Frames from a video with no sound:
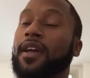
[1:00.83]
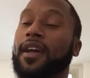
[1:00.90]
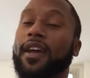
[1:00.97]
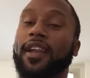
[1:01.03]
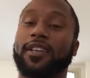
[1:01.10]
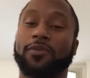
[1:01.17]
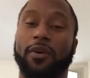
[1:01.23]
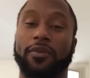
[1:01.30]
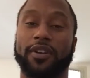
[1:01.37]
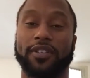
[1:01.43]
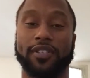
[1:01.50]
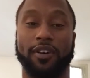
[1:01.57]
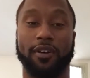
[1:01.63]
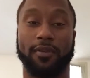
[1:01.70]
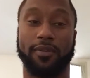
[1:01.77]
And that's why I want to
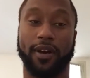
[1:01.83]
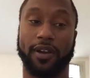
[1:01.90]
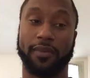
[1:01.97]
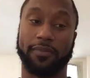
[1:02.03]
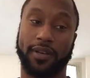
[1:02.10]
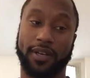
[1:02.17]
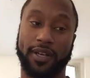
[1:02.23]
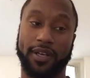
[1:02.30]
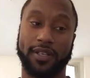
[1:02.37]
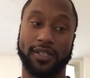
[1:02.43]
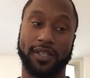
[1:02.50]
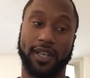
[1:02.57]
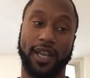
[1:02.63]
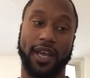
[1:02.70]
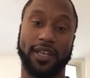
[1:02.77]
talk about it, because
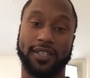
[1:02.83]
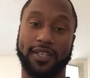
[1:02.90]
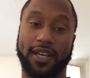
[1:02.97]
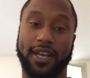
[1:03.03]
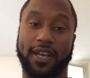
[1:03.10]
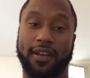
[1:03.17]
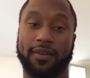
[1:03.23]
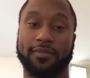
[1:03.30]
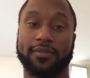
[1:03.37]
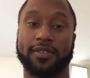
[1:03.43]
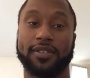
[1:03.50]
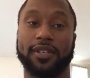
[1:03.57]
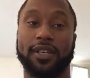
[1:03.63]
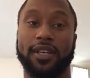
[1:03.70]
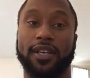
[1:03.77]
a lot of
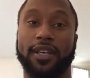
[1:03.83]
times